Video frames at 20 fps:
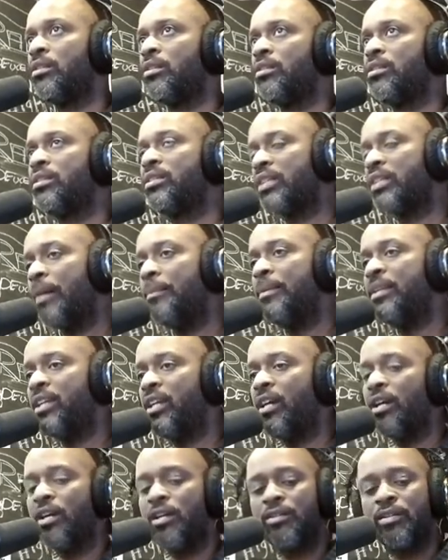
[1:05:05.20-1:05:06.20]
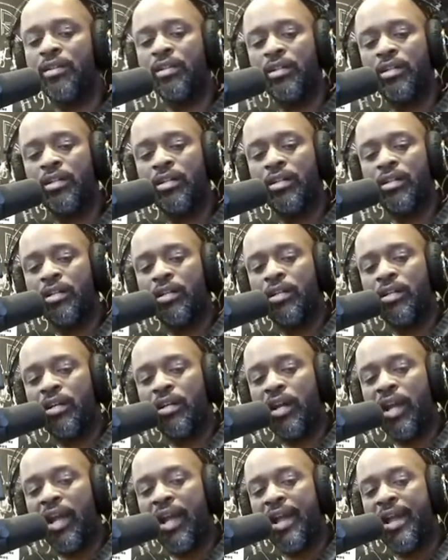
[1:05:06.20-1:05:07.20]
Scum of the earth.
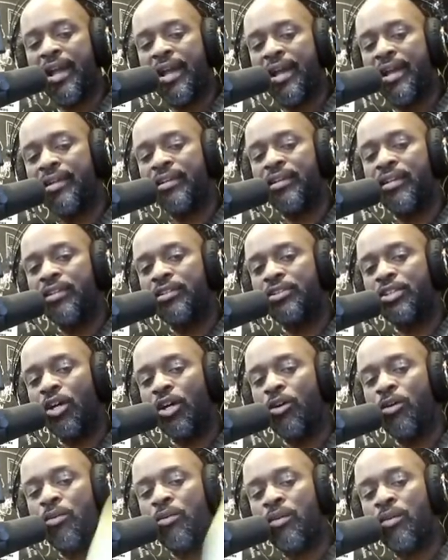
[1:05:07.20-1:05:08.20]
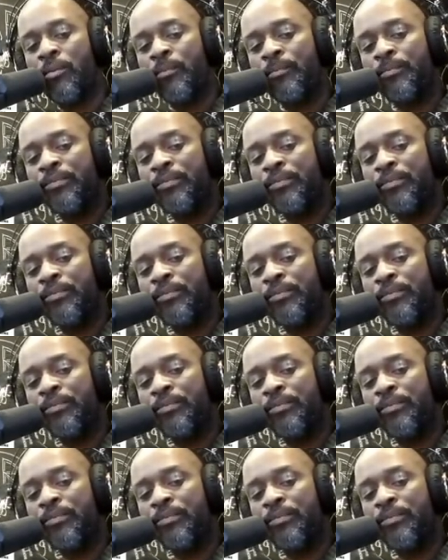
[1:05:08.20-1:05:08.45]
And so